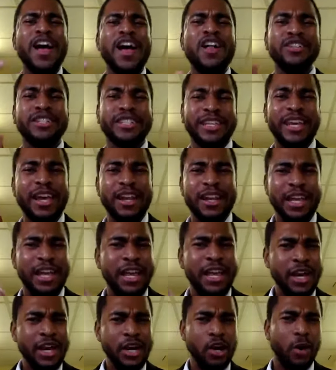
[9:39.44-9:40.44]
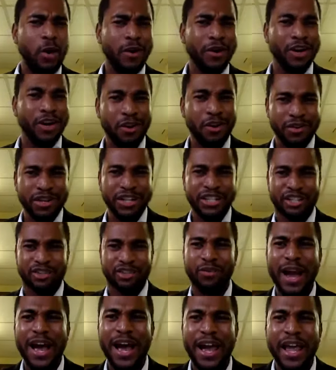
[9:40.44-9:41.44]
else can hear our earnest
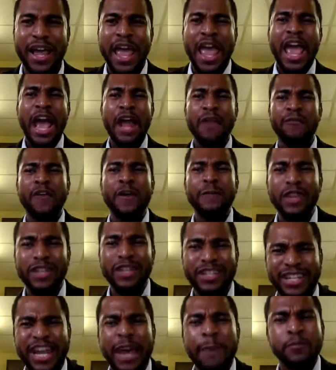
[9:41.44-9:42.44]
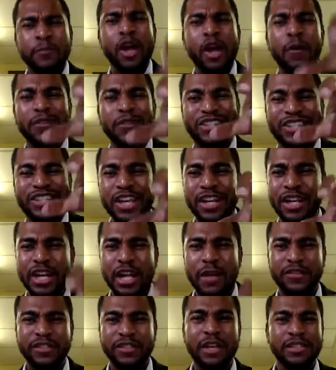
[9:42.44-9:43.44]
cry and from the depths of sin
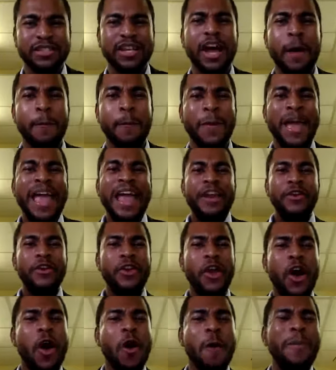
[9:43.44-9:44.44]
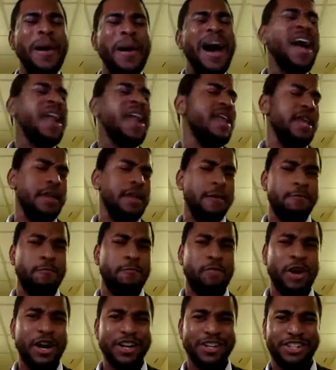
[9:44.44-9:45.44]
lifts us up. Nobody
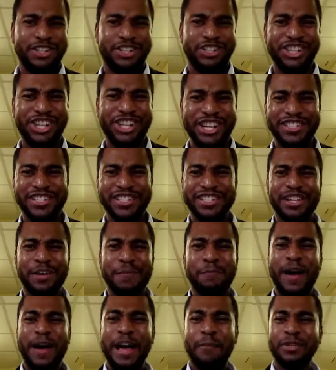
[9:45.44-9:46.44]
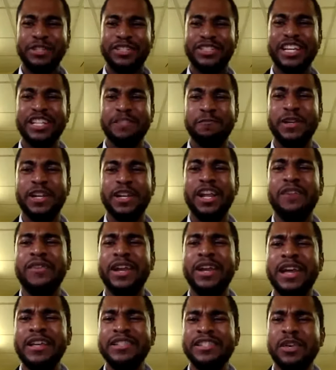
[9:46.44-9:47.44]
but Jesus. The Bible says,
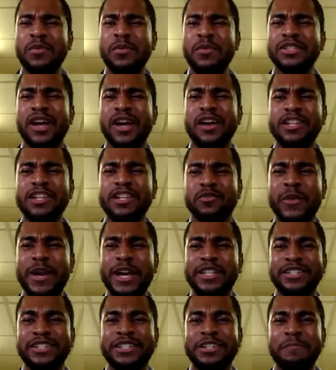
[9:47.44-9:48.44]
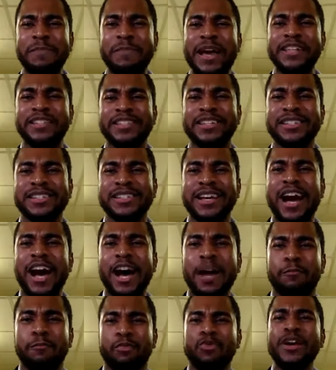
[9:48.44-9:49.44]
beloved, as he was on his way to Damascus,
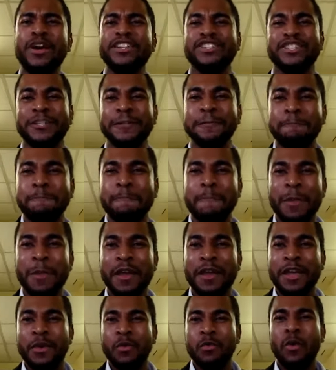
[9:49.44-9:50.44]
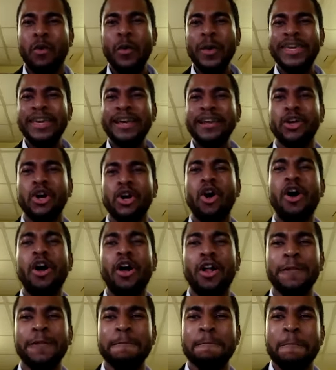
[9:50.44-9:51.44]
God pressed what we can
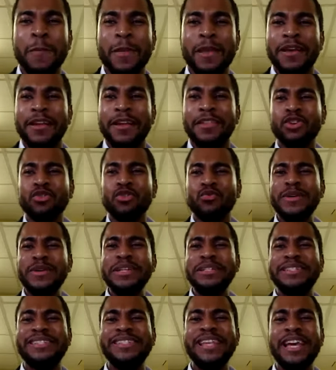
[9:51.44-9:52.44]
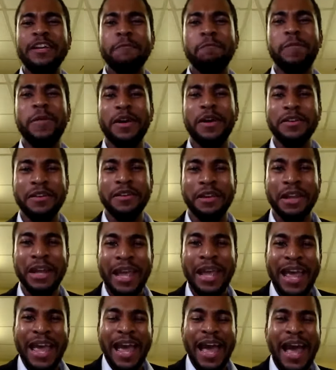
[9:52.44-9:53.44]
call the reset button
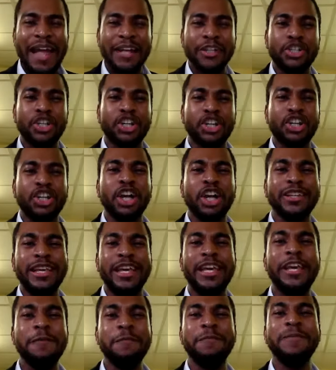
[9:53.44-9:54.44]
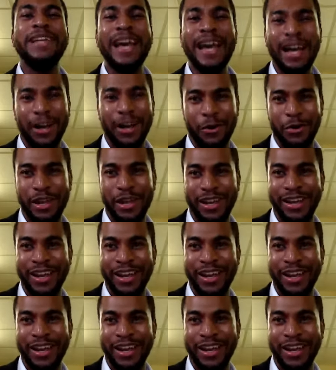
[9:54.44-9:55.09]
and shut him down.